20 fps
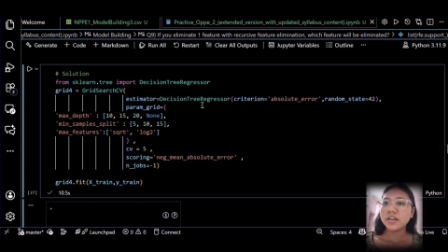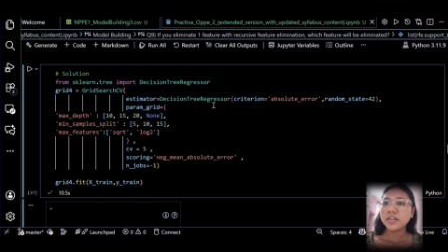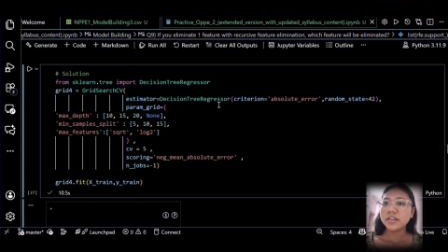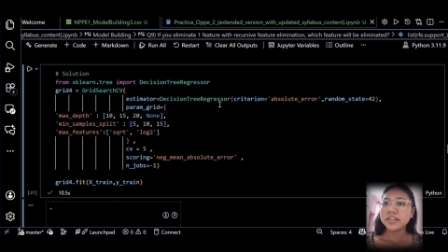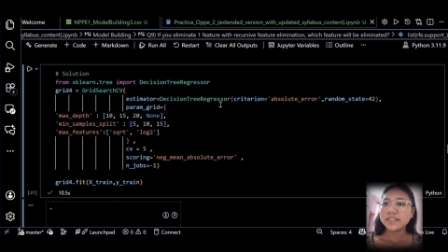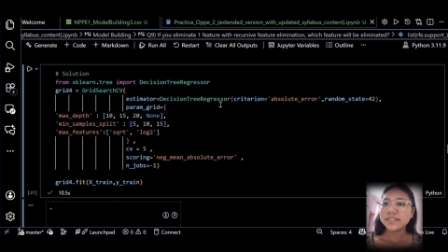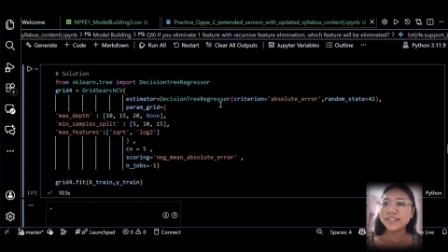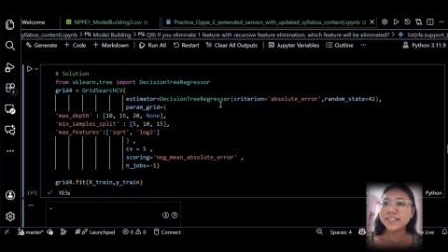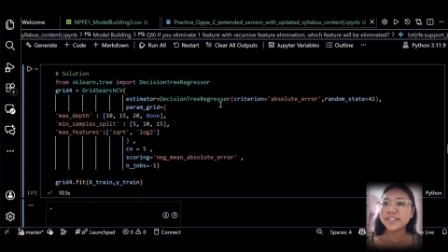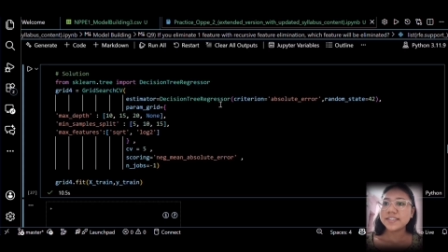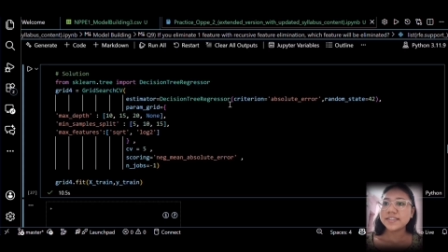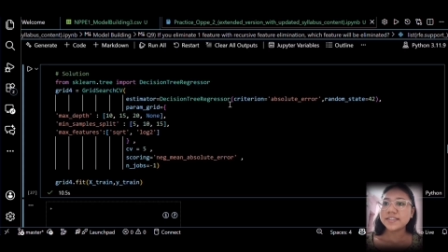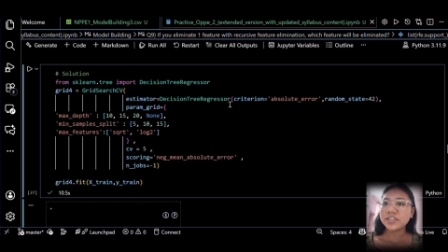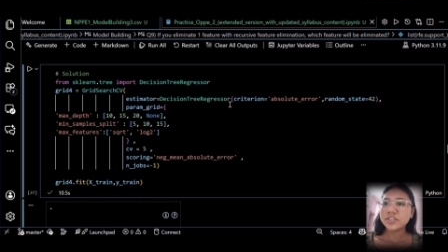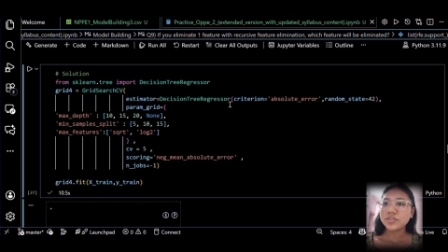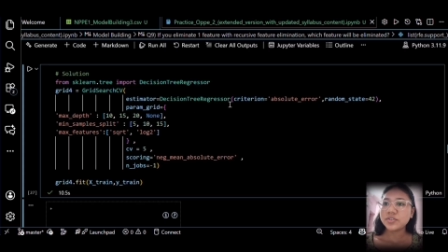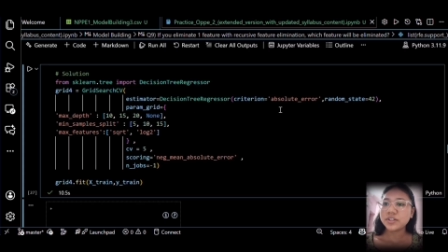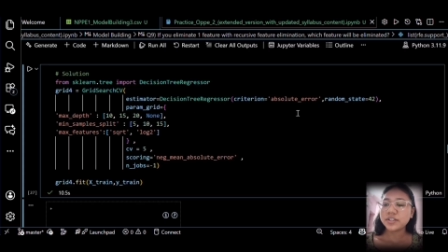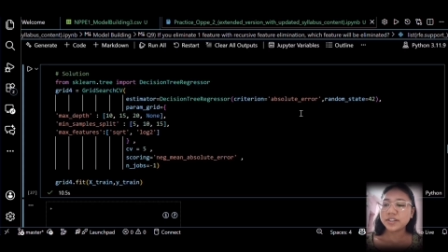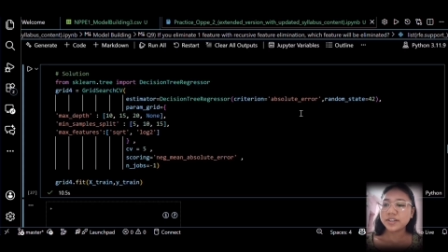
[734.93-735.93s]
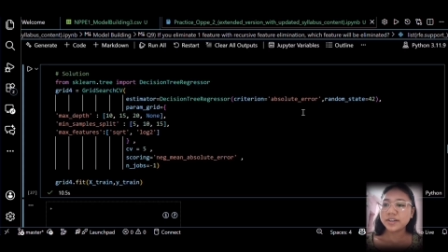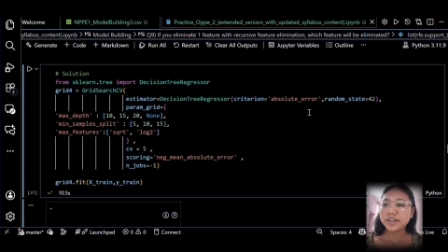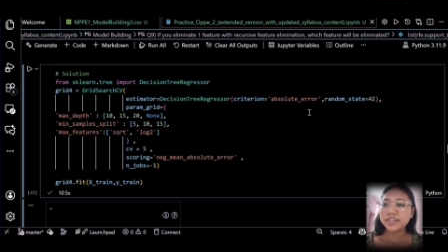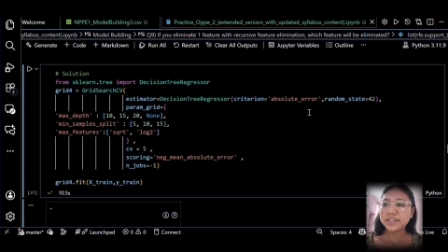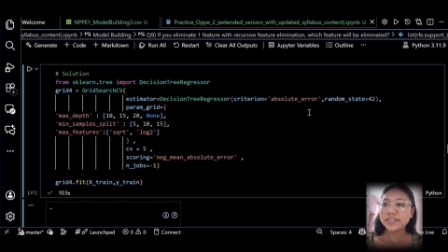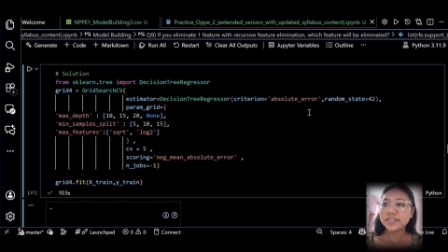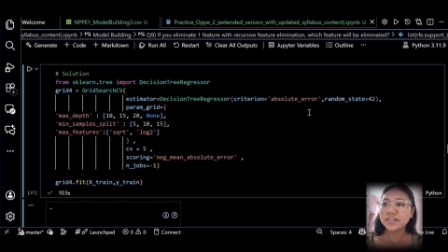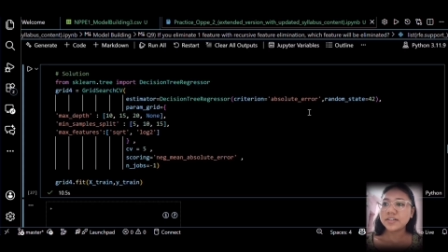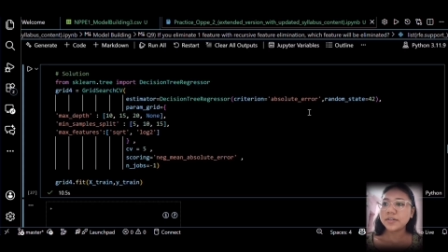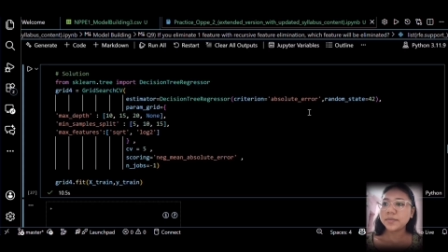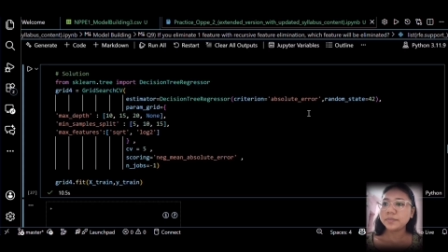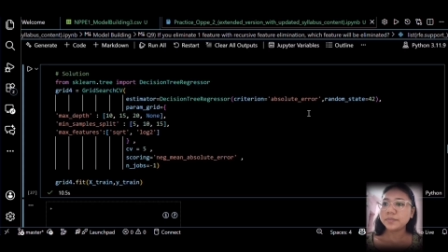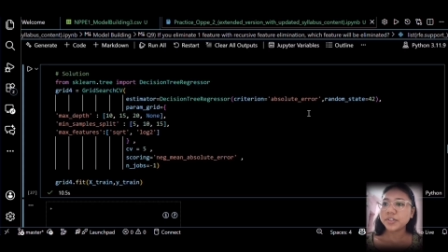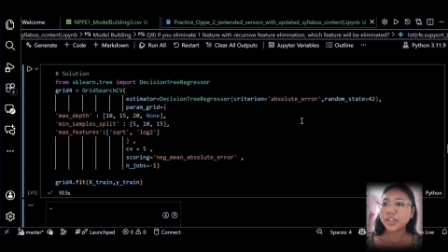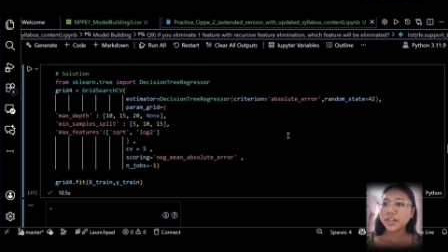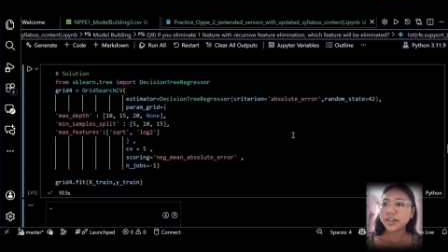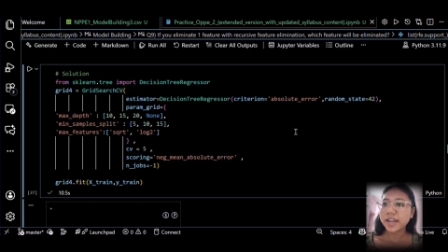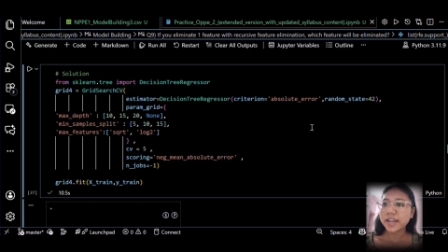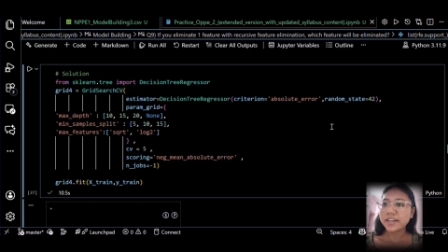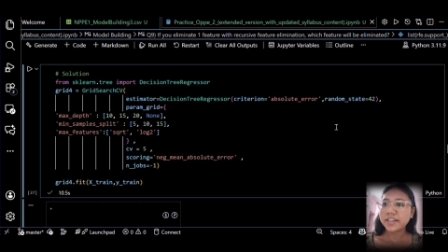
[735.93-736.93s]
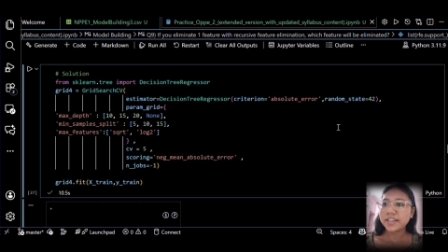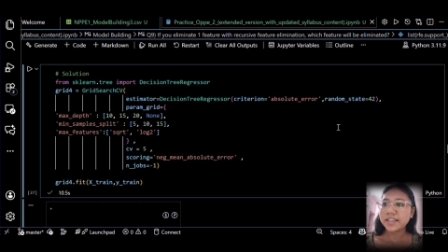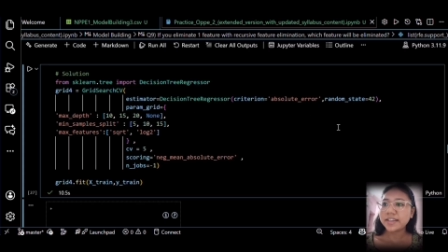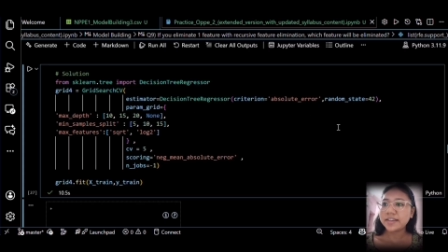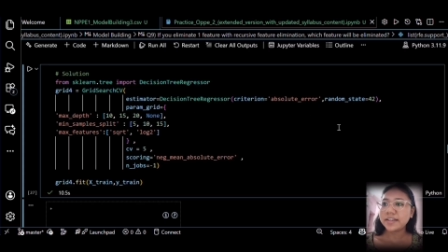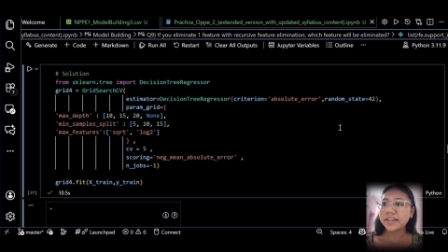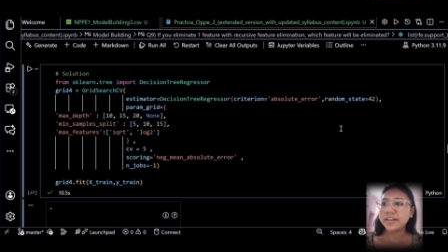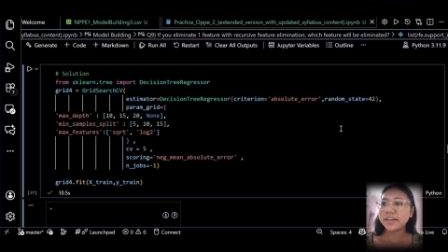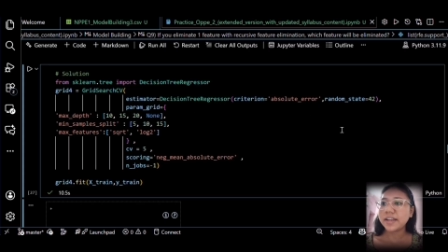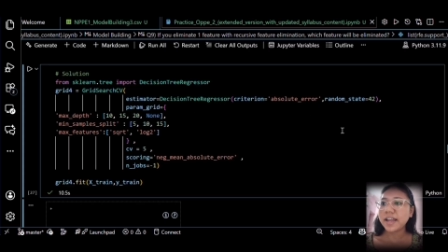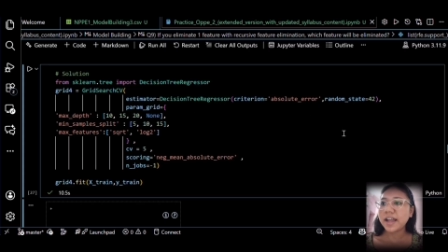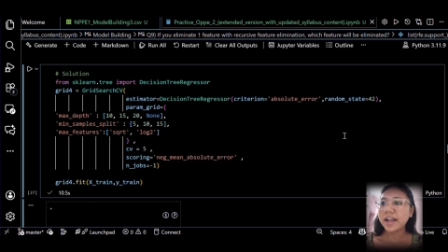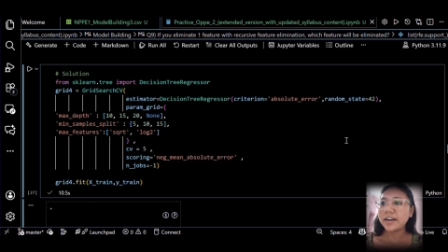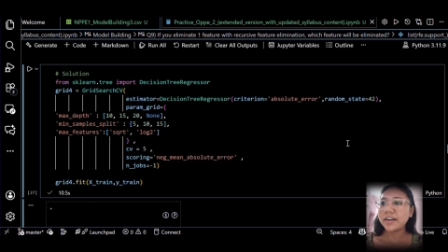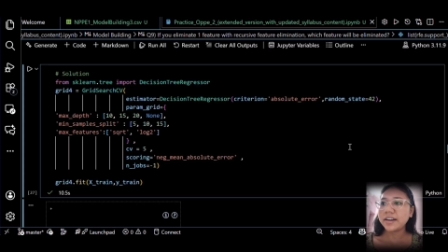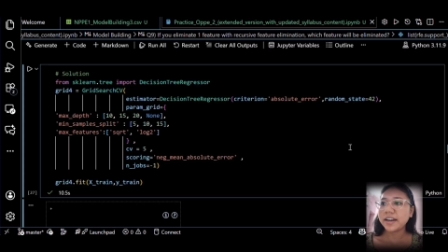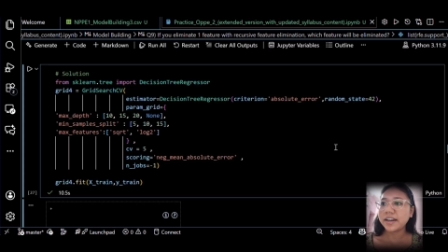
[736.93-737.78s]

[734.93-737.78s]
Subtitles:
decision tree regressor, criterion and